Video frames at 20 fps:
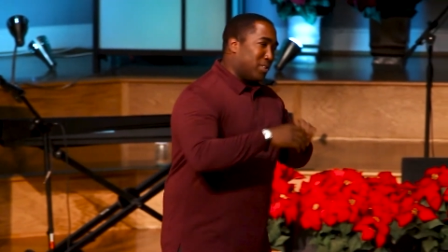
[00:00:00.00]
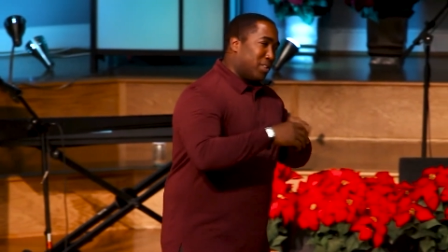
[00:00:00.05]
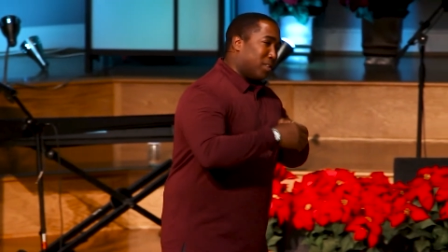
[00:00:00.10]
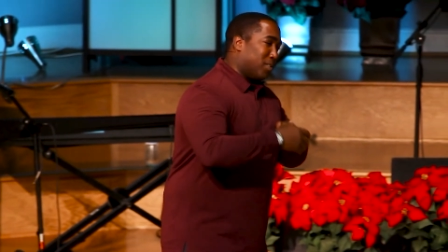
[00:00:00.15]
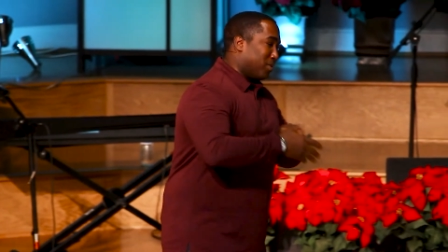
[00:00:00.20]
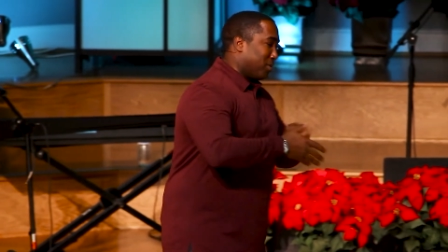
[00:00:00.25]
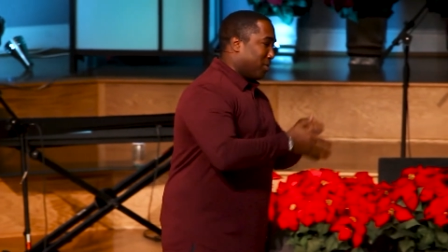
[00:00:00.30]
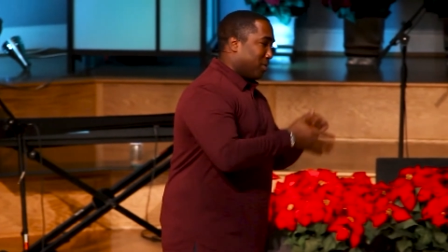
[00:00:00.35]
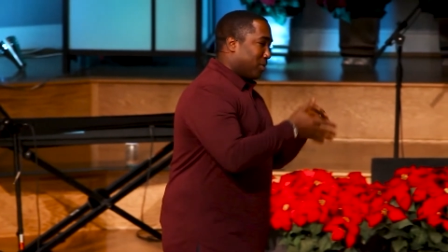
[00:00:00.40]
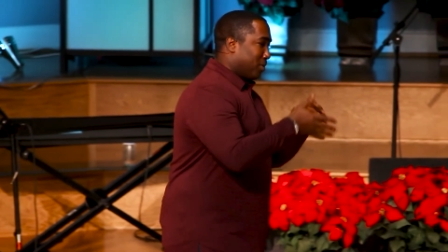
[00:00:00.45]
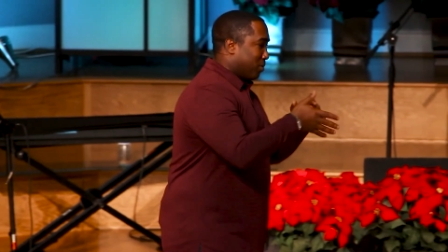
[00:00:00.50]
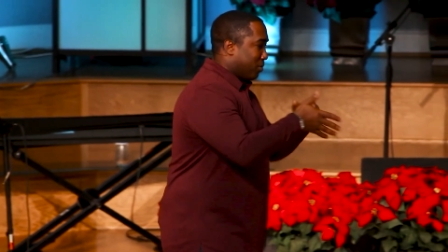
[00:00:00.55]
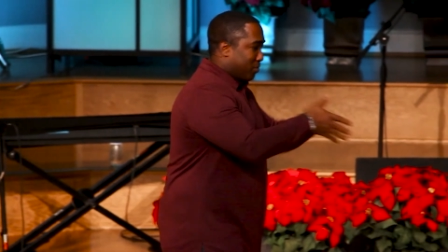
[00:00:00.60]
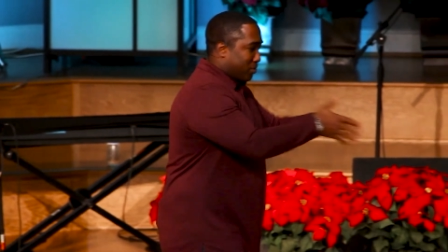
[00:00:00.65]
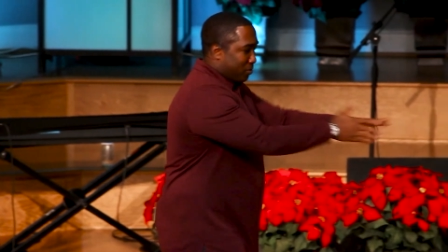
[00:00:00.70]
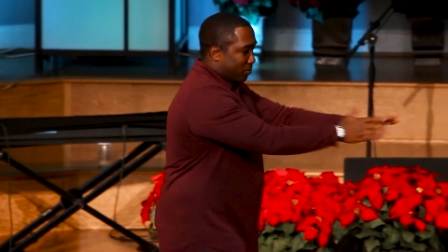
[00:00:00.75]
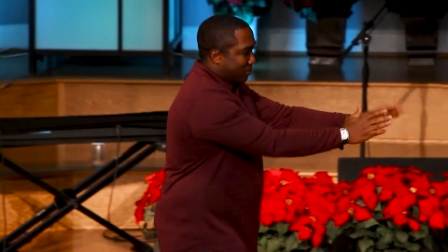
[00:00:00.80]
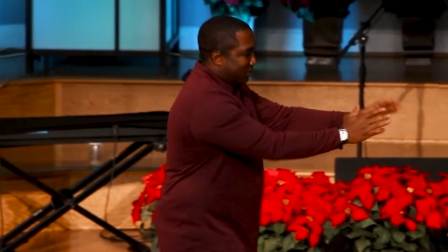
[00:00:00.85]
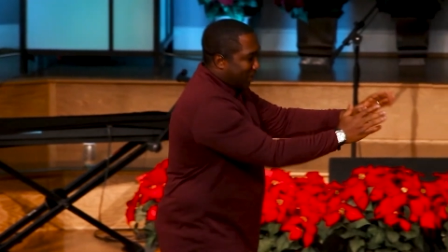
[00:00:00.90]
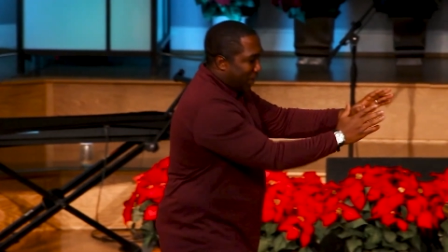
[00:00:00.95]
you know through,
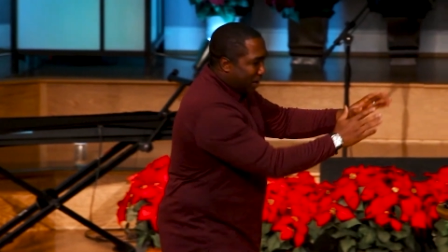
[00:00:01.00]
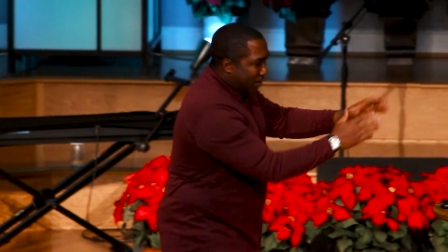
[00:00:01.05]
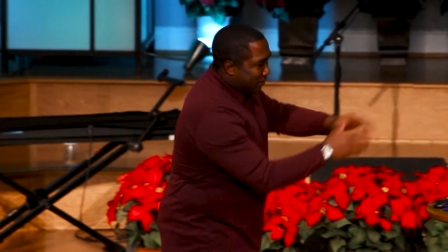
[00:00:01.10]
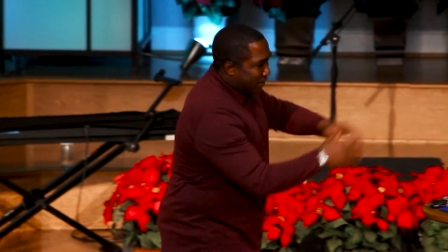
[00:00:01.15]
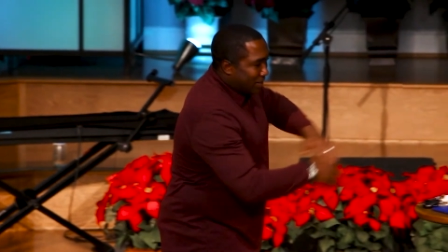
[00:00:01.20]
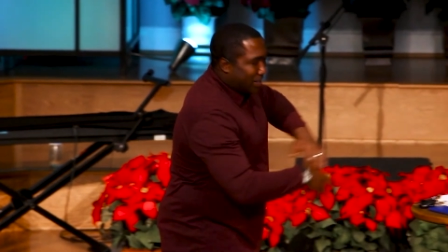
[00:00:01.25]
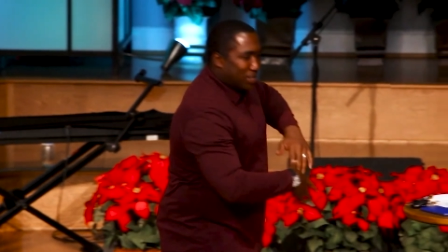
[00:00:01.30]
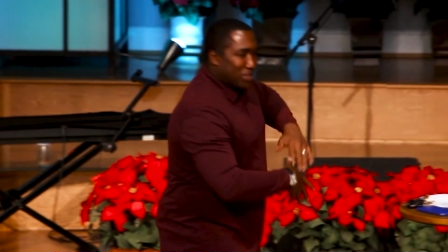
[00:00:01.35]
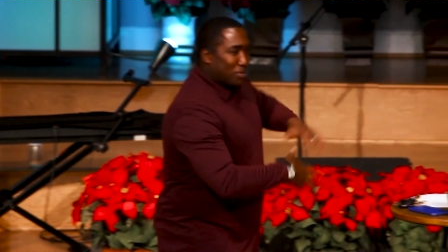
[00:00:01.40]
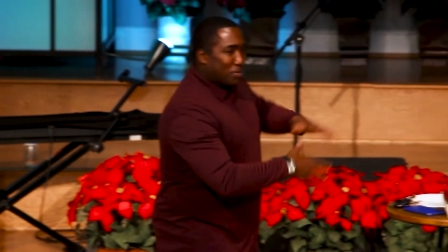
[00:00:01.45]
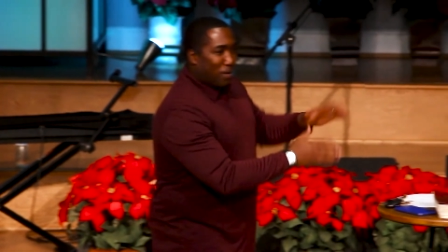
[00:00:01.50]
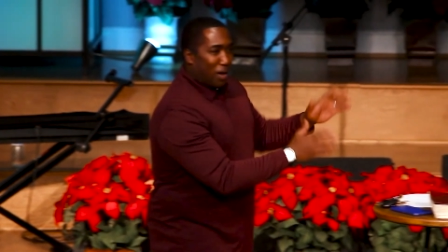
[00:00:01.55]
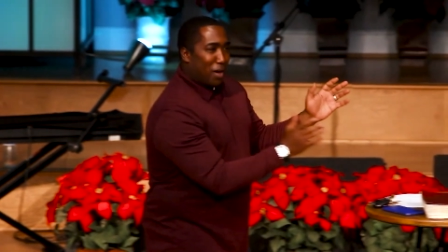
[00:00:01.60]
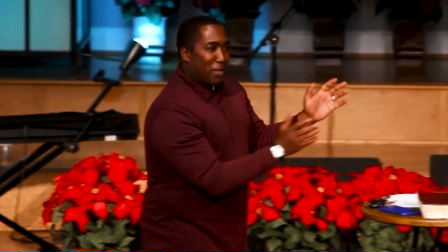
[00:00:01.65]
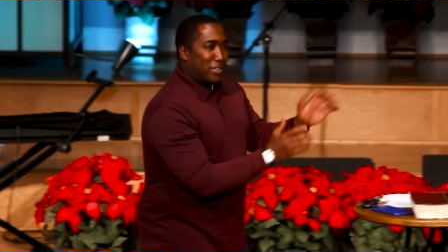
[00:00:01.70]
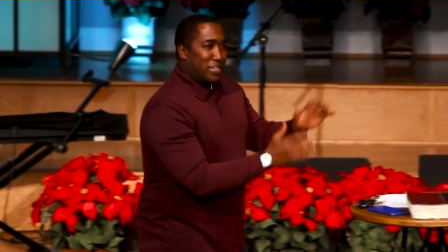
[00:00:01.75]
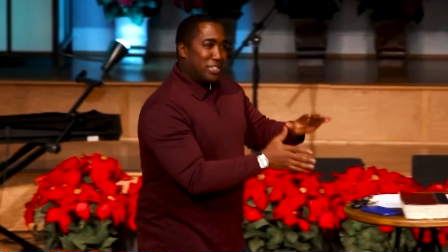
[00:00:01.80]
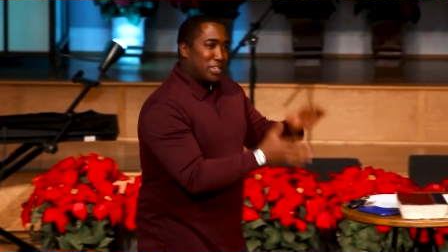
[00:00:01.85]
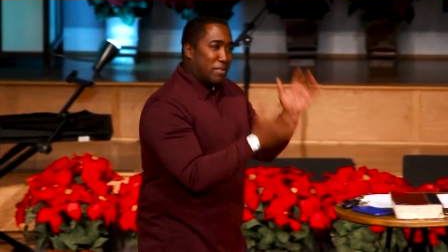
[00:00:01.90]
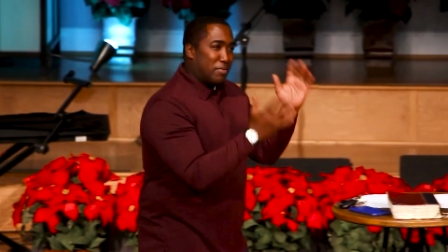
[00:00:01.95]
through David and through
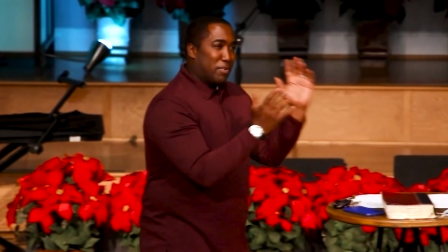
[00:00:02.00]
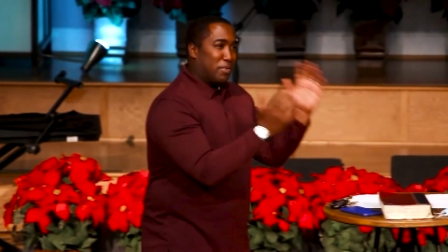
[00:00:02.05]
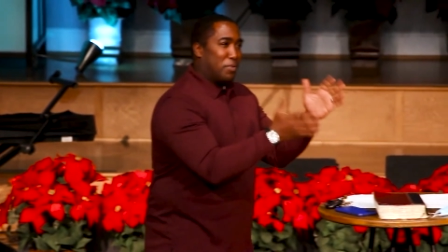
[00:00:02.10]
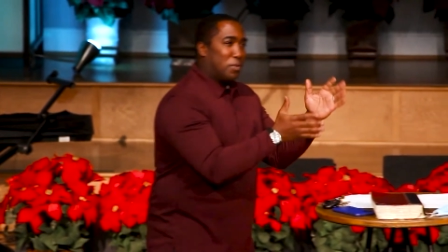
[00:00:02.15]
all this stuff.